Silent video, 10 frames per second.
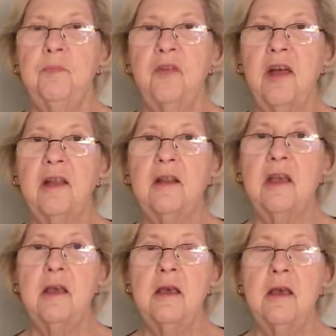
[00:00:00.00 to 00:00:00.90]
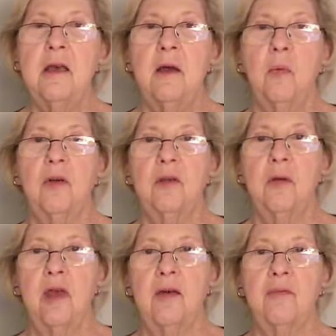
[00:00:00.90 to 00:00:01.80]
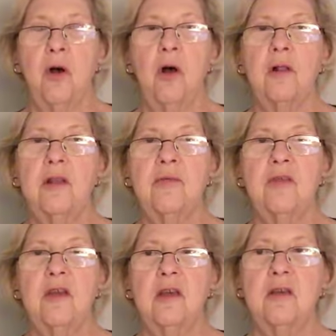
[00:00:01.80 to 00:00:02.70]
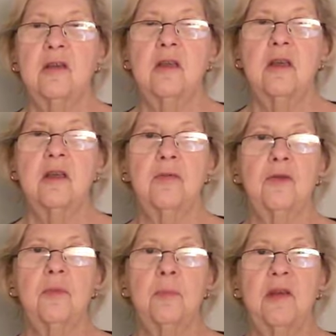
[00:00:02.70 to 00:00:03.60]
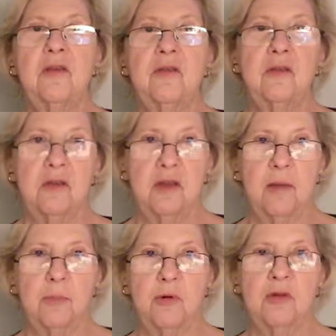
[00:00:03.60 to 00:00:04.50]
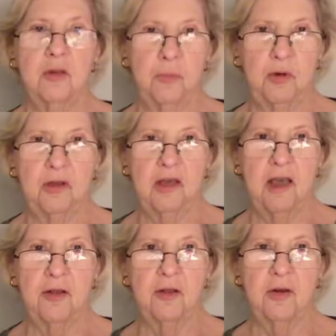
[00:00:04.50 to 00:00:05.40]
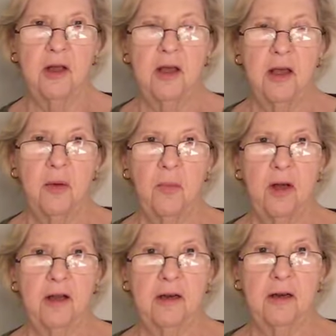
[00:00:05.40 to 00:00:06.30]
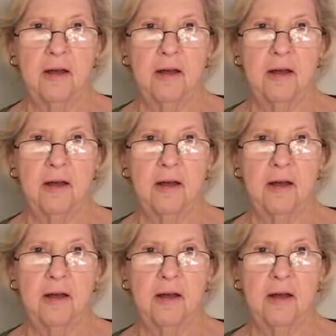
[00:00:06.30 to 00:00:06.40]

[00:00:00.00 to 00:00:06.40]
Finally, when you have all of these different pieces and numbers to put together, what